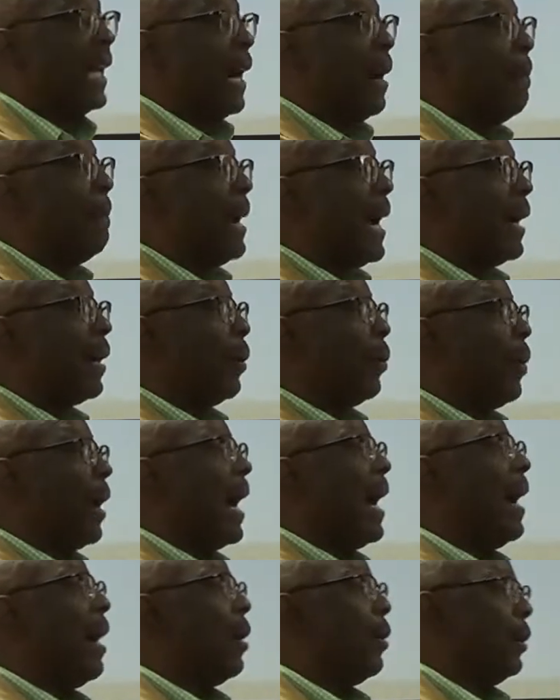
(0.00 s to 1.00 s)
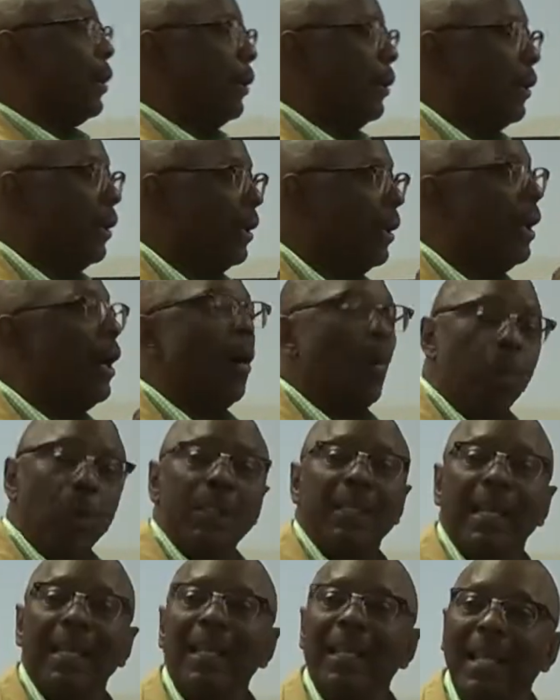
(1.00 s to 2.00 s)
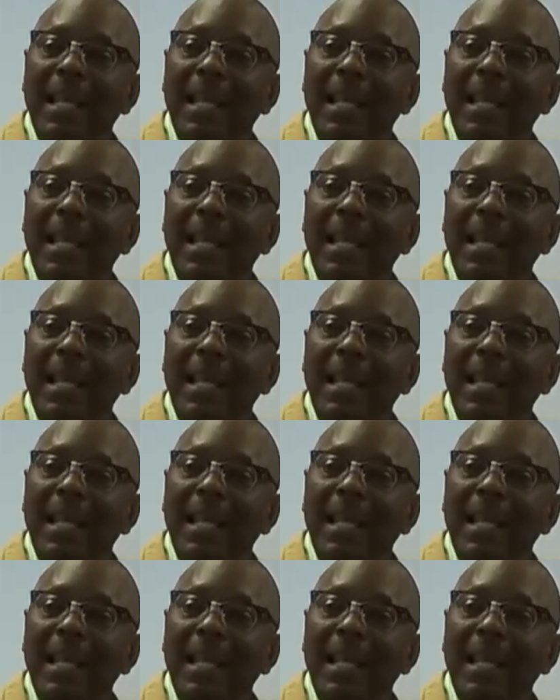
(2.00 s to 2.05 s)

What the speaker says: come back around here, what they